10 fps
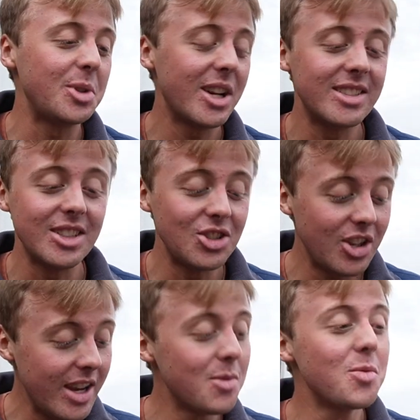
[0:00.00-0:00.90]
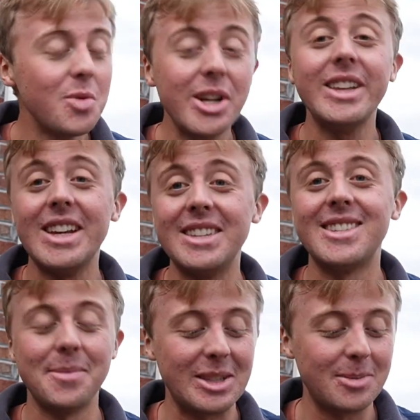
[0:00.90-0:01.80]
because it really is
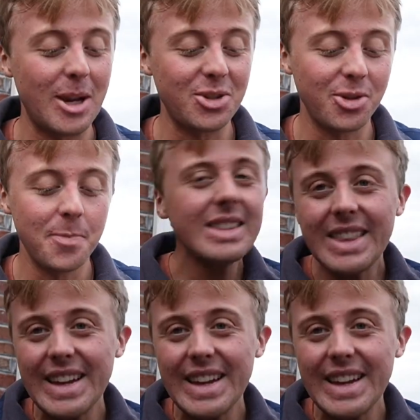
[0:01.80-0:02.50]
something special.